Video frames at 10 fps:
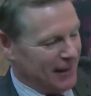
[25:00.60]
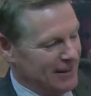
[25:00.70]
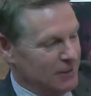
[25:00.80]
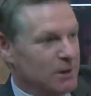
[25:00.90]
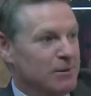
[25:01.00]
and
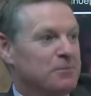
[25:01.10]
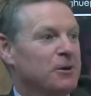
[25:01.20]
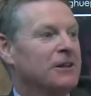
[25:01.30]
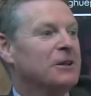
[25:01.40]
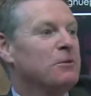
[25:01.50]
then we might
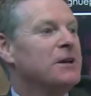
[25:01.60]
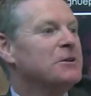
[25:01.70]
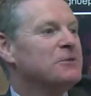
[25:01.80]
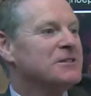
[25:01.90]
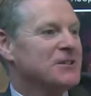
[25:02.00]
put it in the
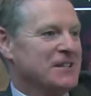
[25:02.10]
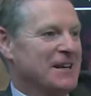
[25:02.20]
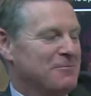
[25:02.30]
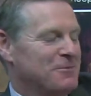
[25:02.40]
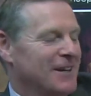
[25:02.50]
window, which doesn't
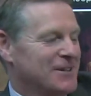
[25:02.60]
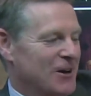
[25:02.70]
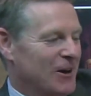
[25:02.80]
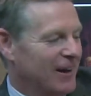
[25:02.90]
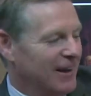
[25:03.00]
help at all.